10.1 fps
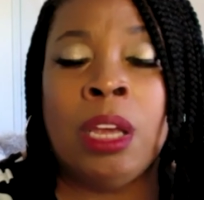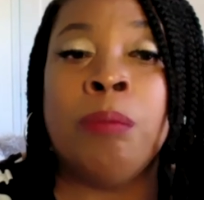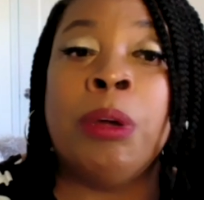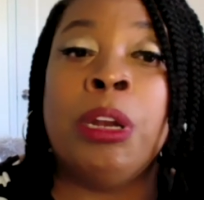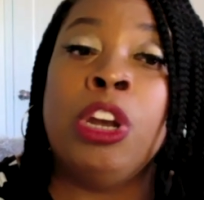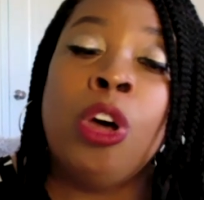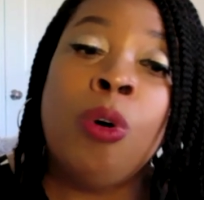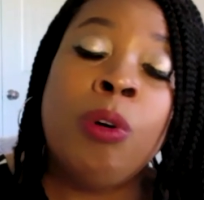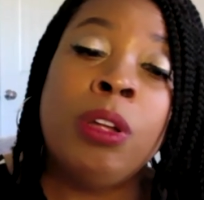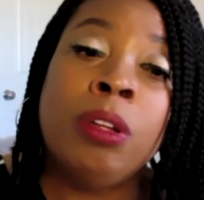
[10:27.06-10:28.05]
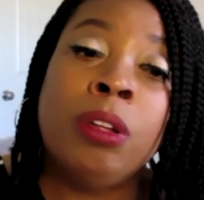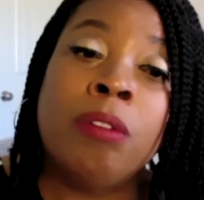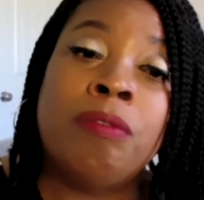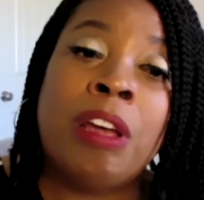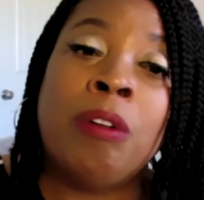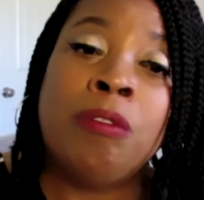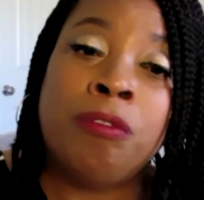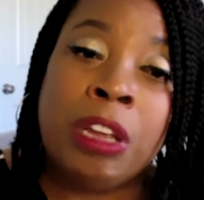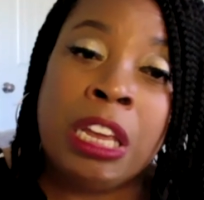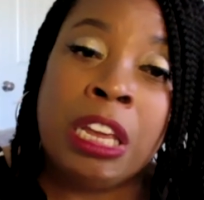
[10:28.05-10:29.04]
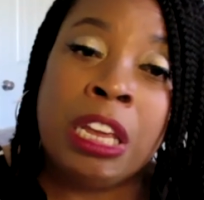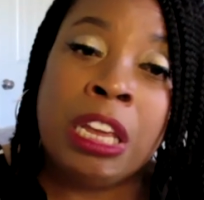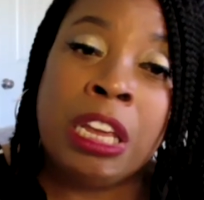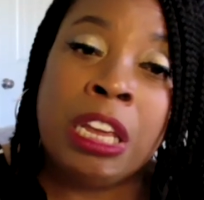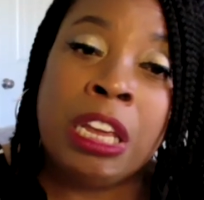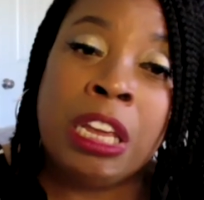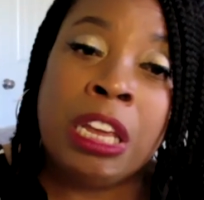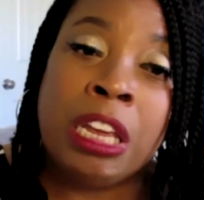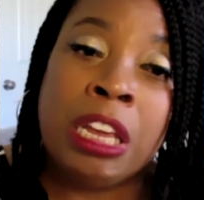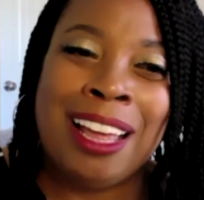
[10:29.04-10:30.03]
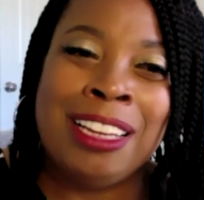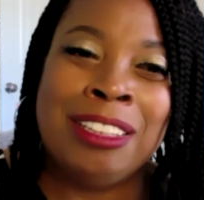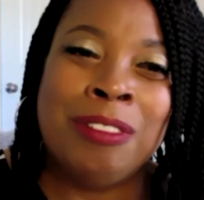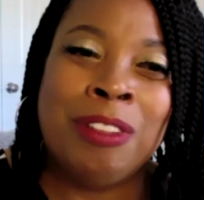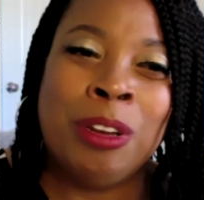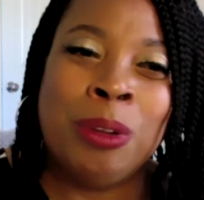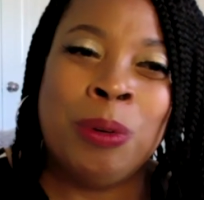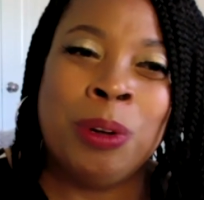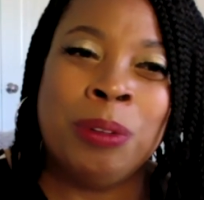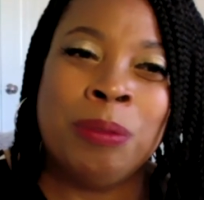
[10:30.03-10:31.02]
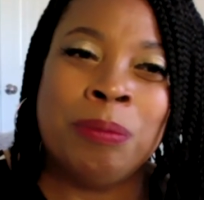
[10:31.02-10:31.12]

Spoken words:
But Noah found favor in the eyes of the Lord.